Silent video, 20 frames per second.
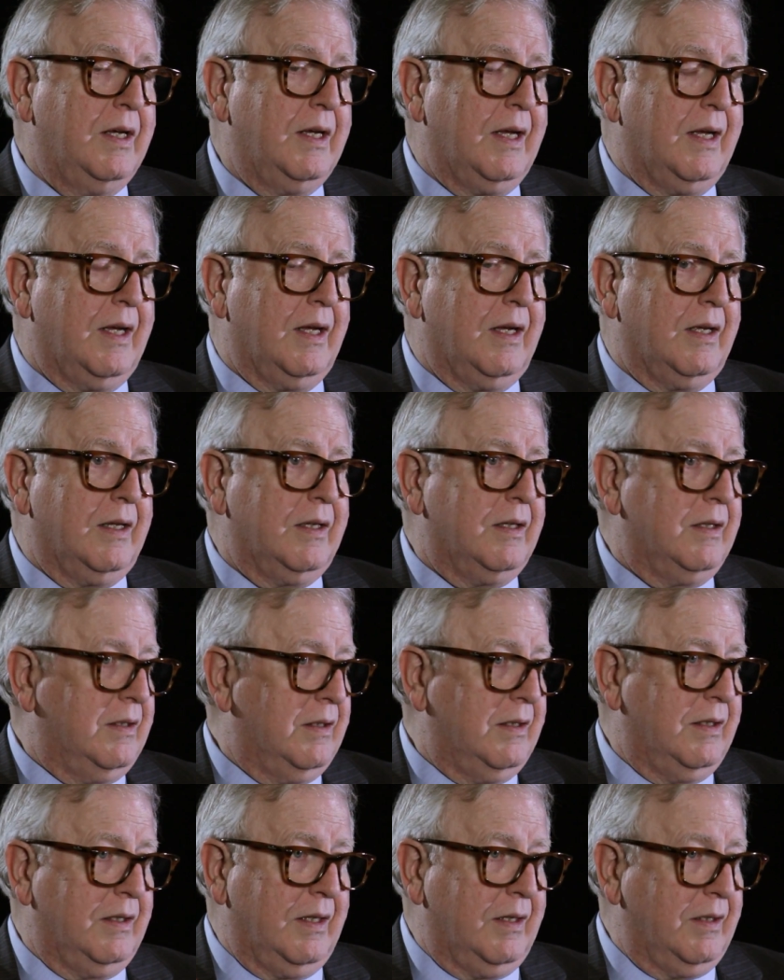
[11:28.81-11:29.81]
And
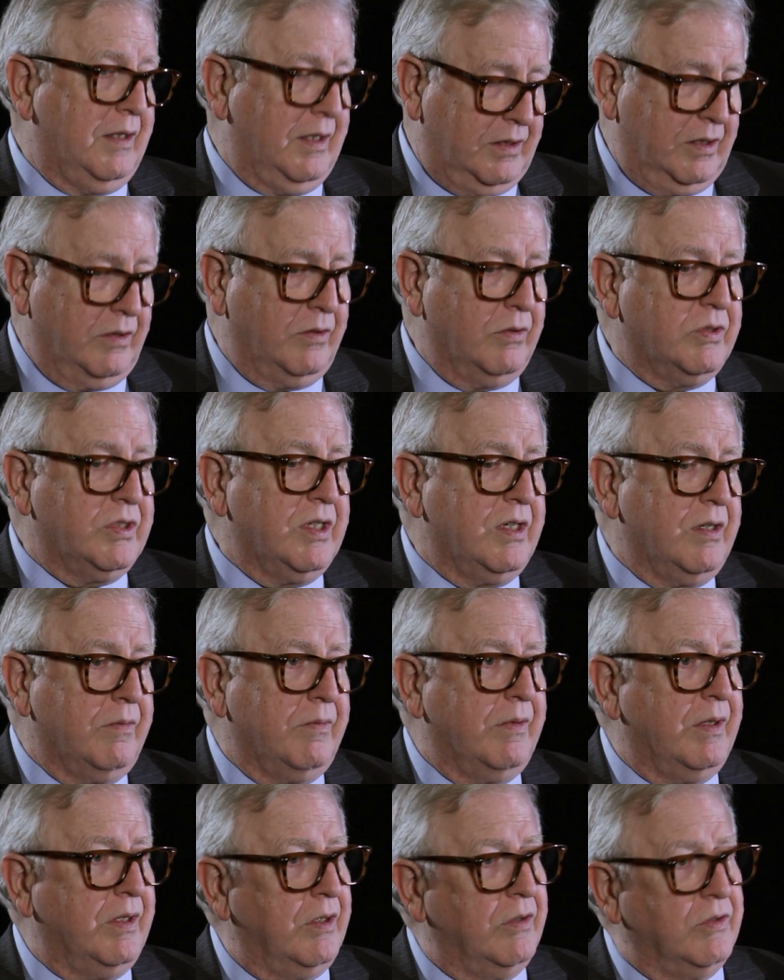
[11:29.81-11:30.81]
at the
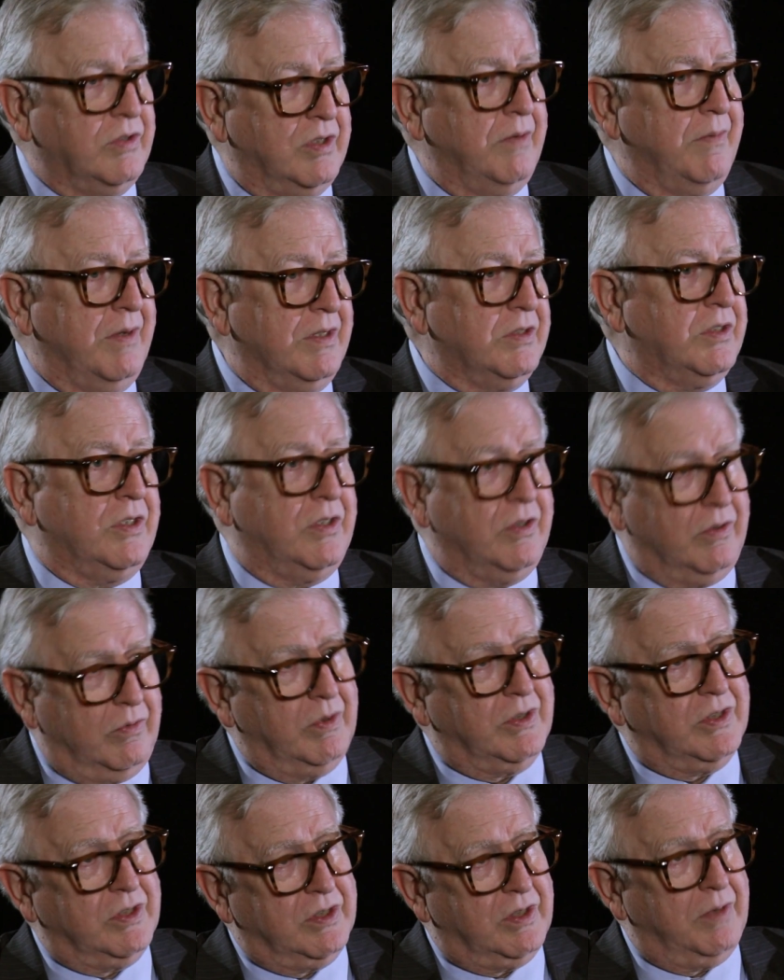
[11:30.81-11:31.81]
Newseum and the Newseum Instute,
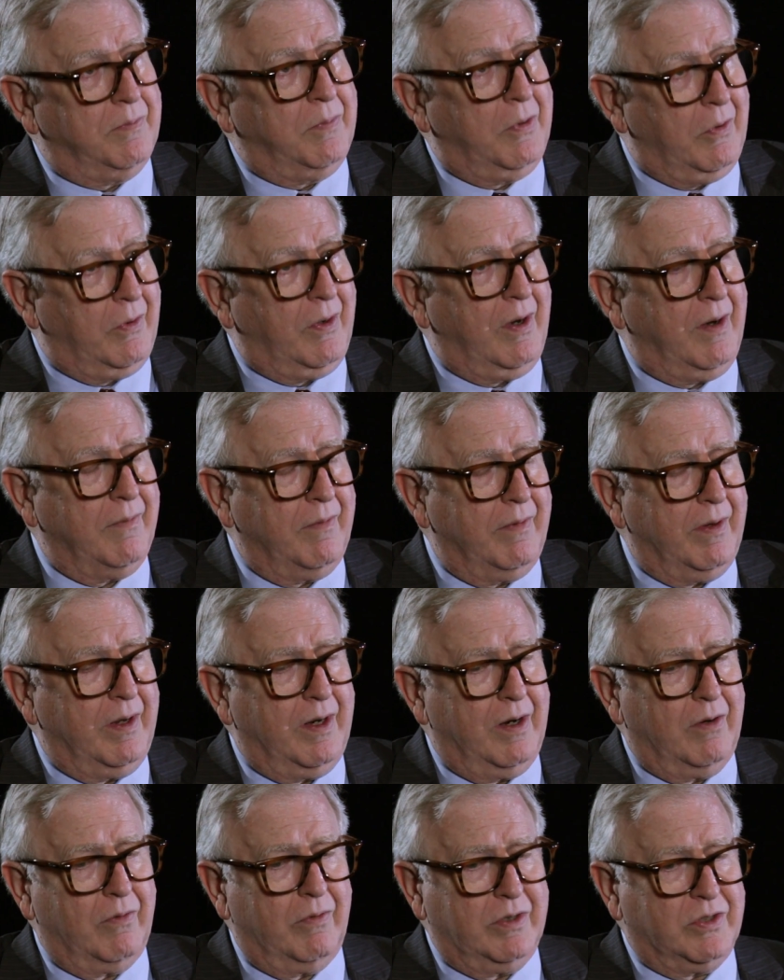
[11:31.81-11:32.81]
which is the program
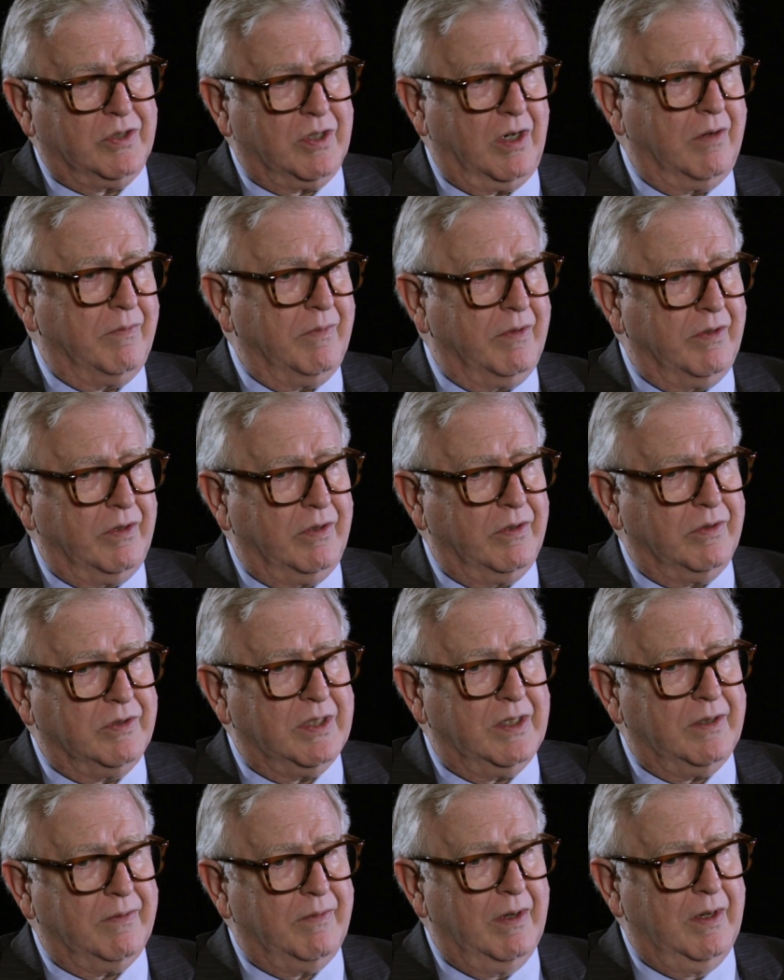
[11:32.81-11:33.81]
and outreach arm of the
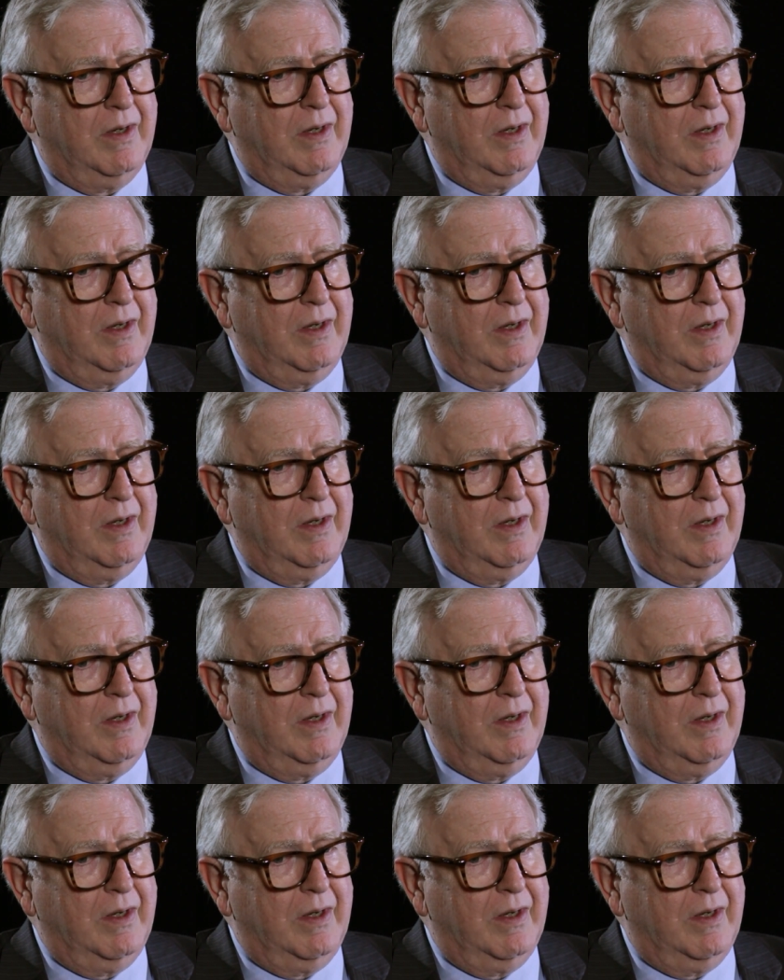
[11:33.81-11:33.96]
Newseum.